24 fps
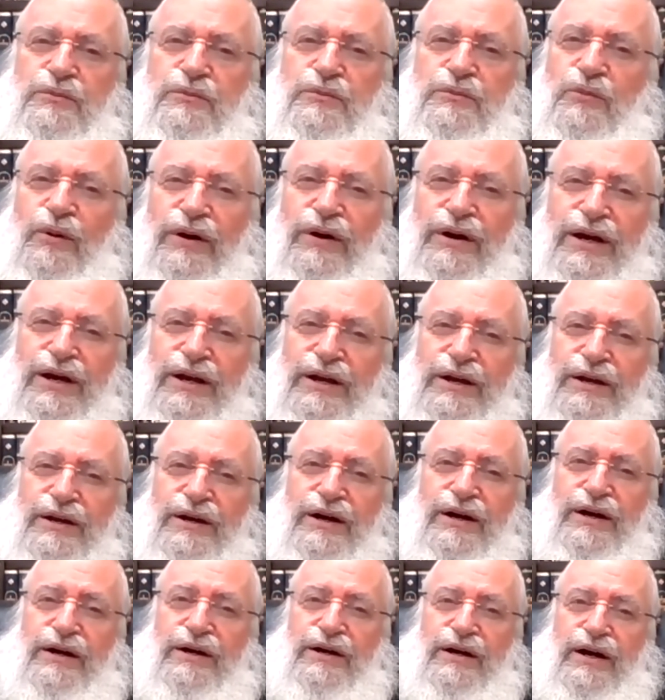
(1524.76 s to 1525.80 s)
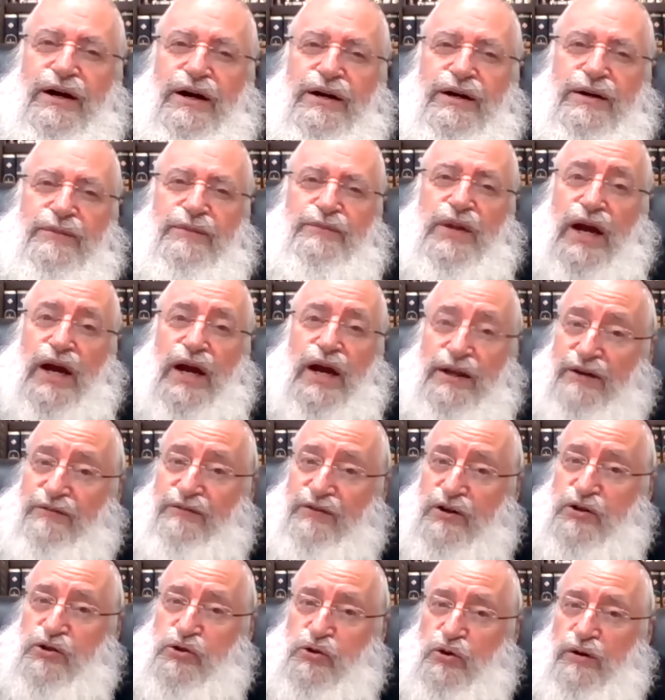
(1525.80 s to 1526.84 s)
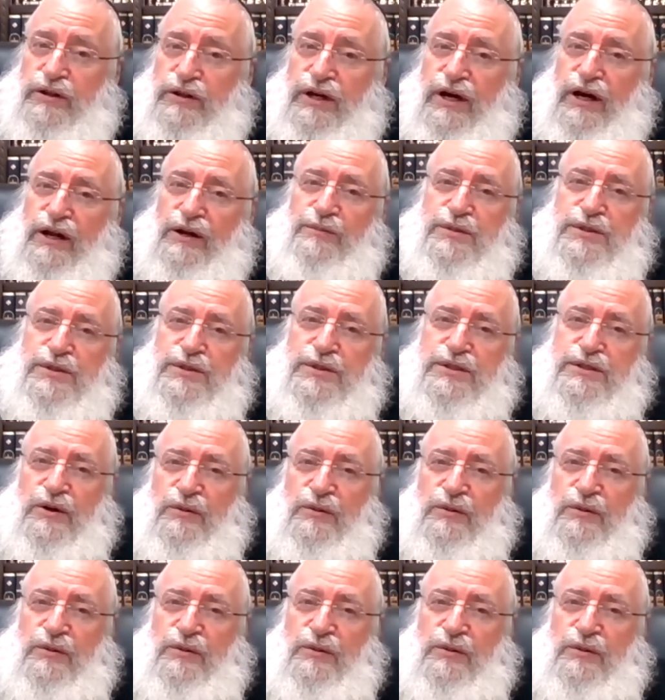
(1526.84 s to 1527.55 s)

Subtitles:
Well, I enjoy the Alps.